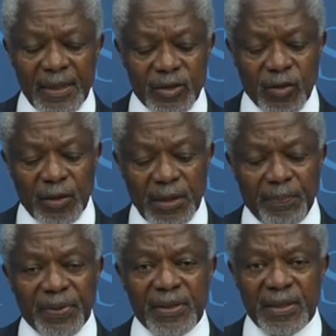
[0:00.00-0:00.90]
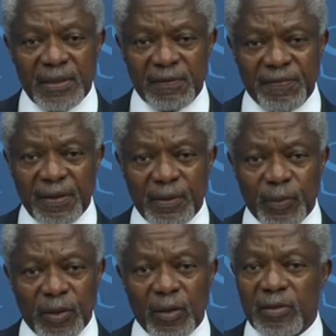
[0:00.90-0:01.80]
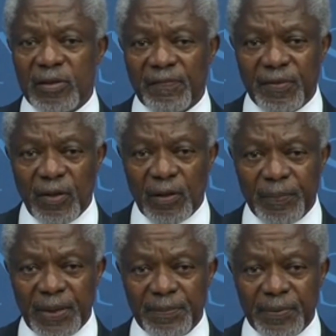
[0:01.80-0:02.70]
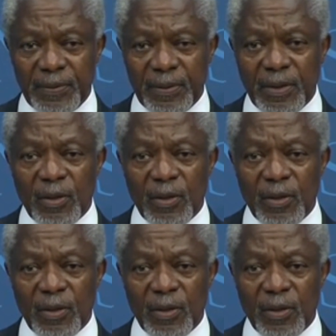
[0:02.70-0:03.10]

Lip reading: It's got the prisons filled with lots of young people